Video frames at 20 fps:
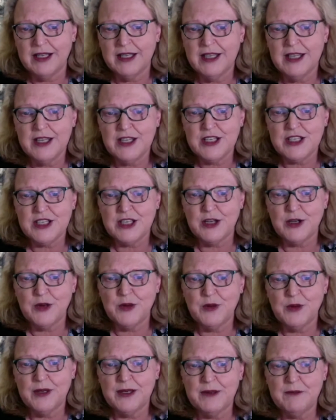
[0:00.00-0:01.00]

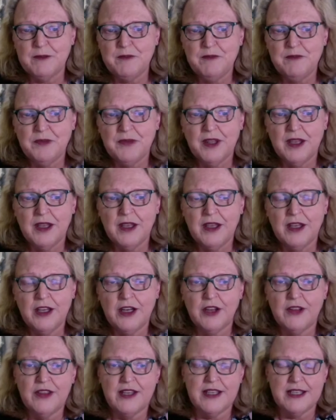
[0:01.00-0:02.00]
So,
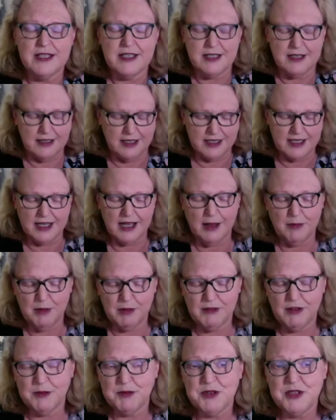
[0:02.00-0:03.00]
there's a couple
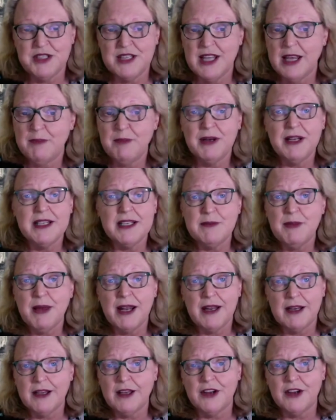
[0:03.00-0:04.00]
of options there, but it's
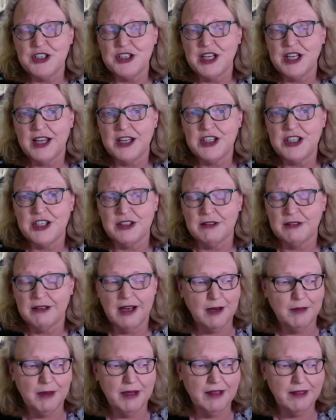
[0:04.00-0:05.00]
about negotiation.
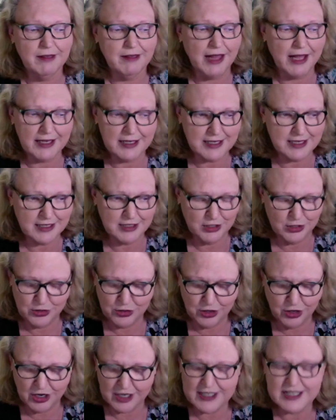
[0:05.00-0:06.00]
And I mean, that's you
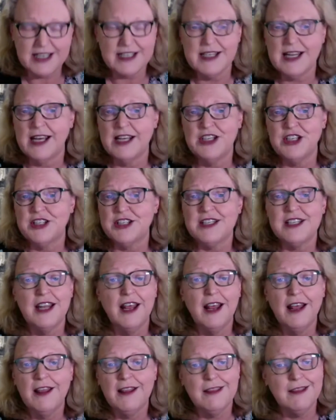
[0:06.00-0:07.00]
guys as agents,
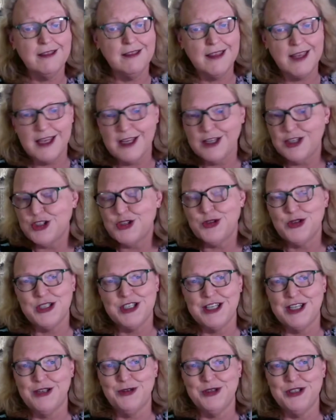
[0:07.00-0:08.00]
there's your
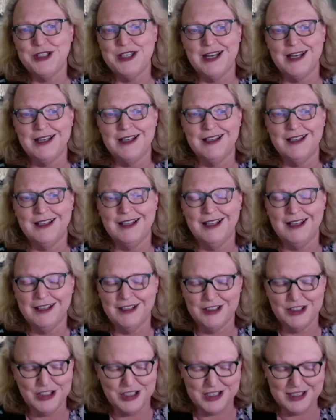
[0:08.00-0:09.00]
skill set
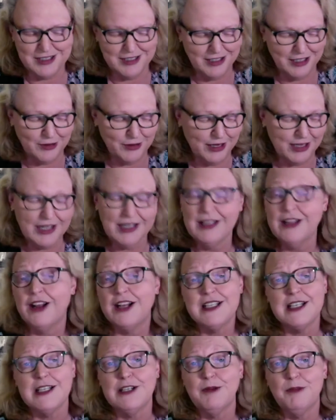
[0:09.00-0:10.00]
in a
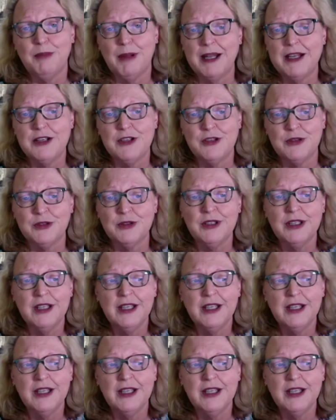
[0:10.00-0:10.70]
nice little bundle.